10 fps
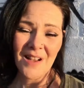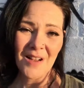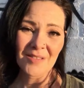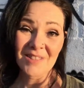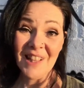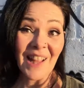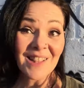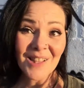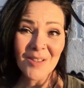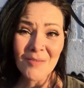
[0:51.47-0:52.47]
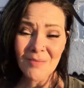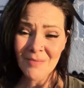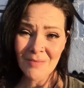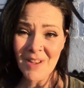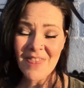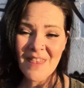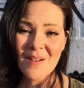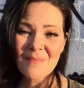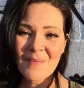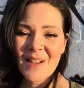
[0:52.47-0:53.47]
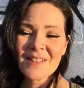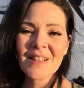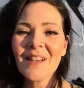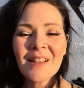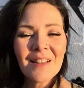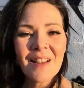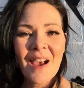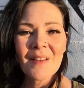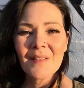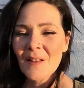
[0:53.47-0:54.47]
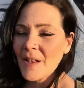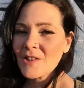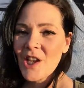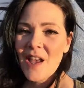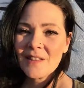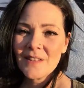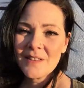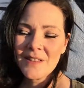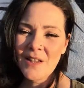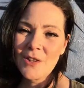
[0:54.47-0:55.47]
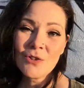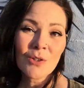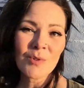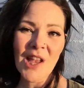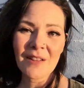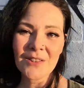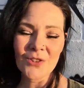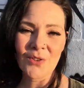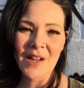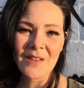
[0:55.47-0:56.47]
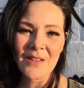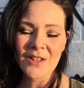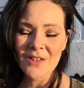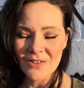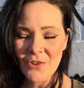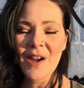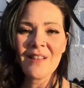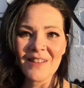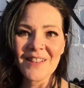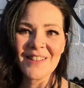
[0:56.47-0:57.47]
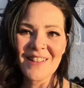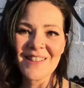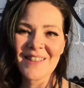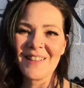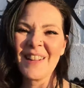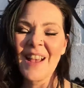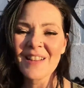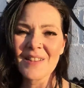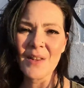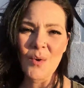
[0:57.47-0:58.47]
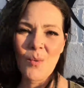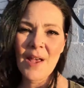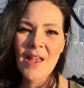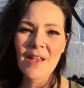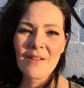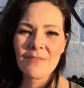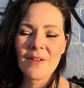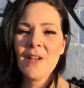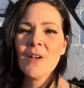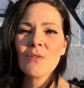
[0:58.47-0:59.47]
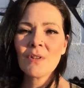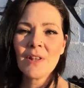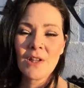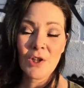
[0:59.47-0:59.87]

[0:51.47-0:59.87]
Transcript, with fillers: um, connecting with them. But yeah, a, a channel, a YouTube channel trailer, trailer is an excellent way of really